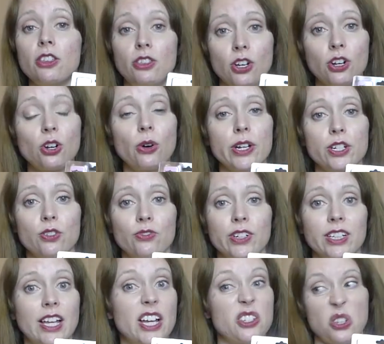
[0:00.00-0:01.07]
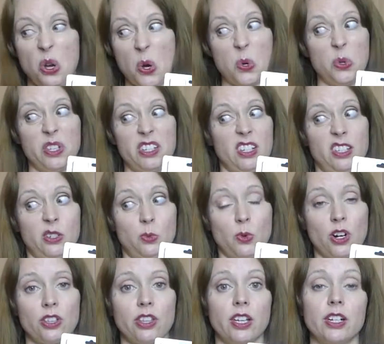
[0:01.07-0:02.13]
they're going to realize, oh, this isn't
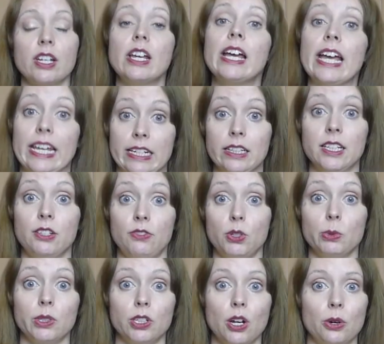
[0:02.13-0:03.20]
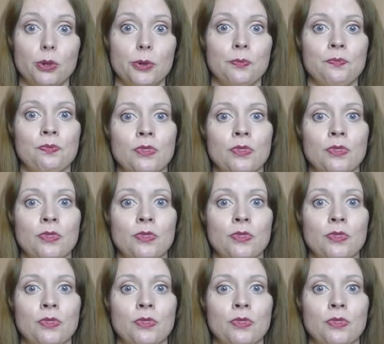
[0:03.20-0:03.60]
worth it, and leave you alone.